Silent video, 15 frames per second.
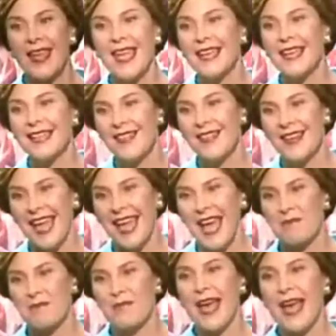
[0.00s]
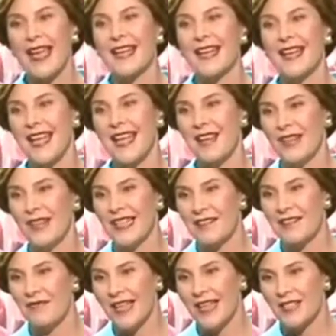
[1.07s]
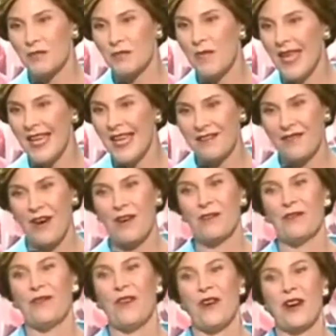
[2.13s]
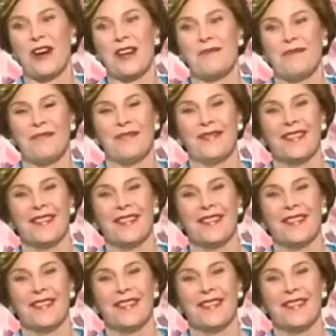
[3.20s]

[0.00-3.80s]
the end of the campaign, he'd even convinced me to vote for him.